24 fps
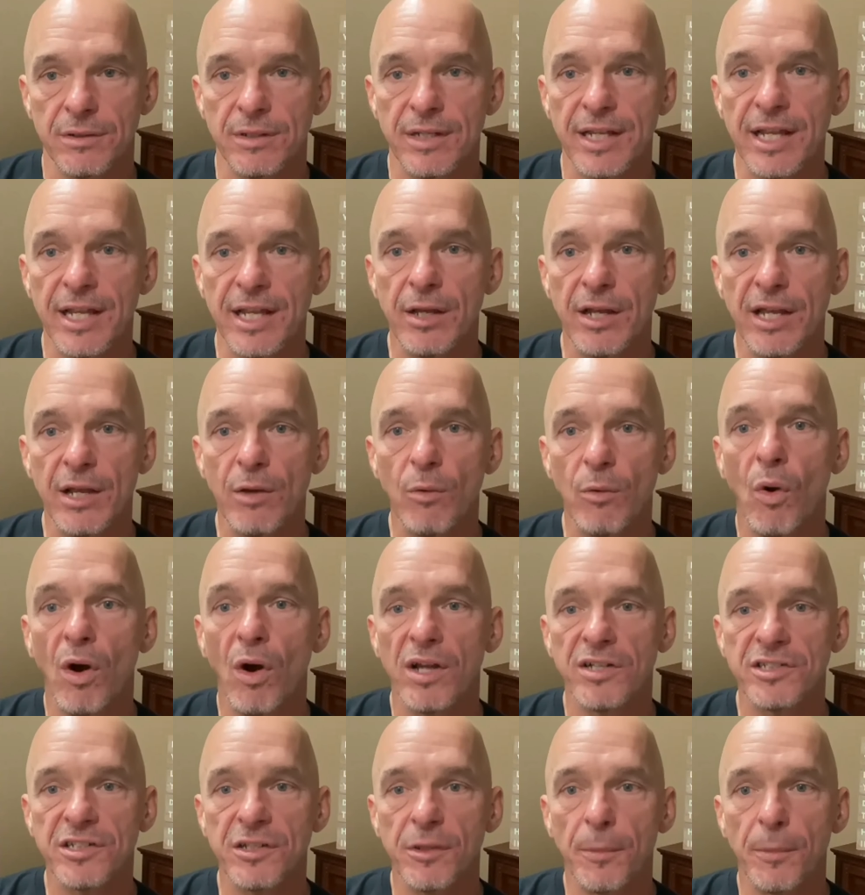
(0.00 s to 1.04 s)
It, it
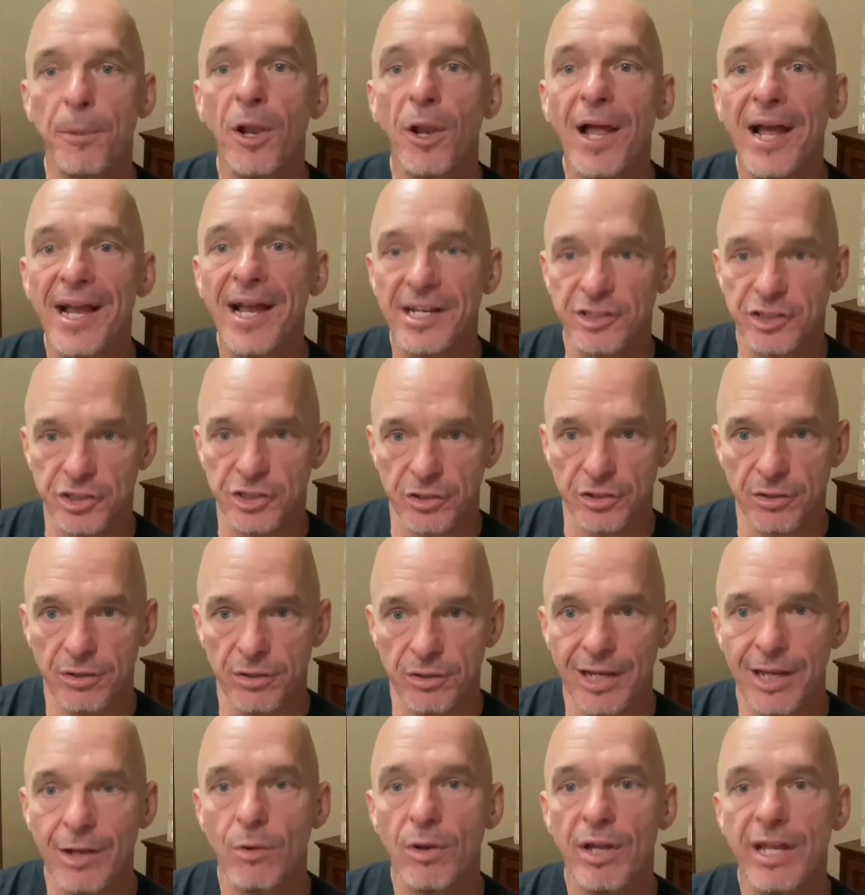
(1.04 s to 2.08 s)
was the pleasure.
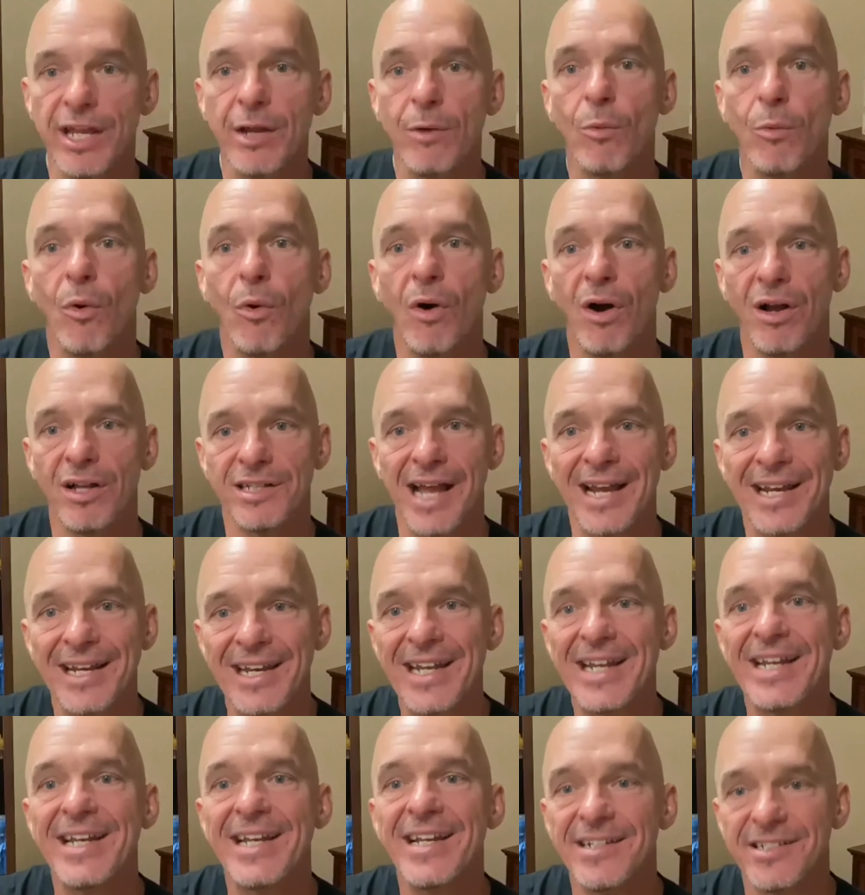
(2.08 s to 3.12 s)
It, it was, I
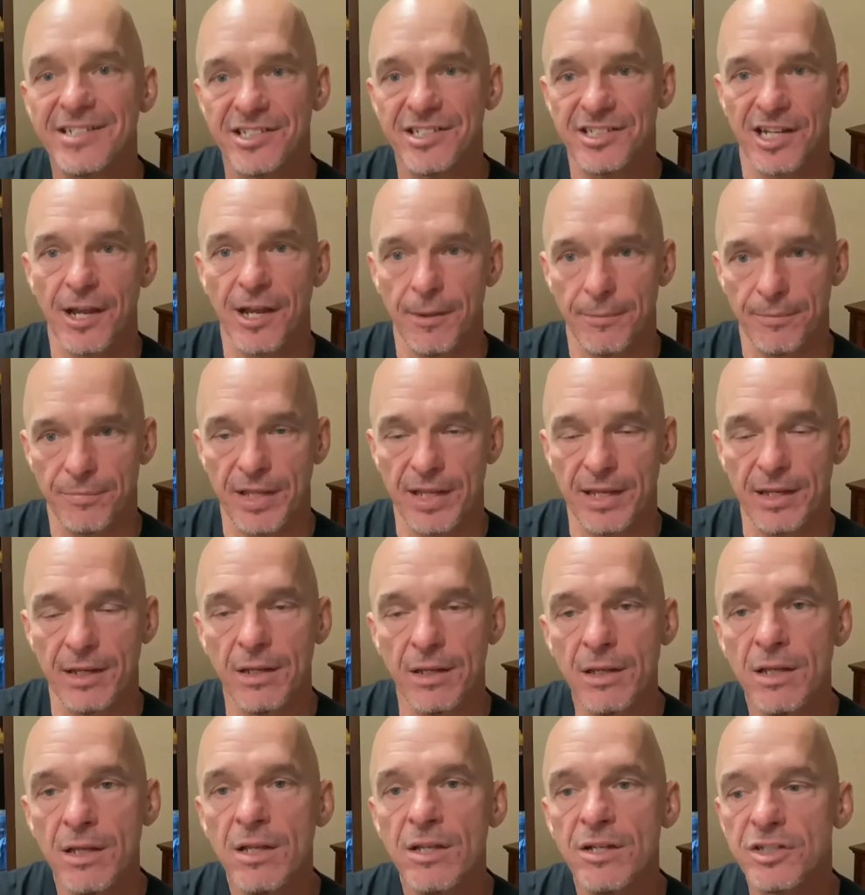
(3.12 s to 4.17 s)
needed something.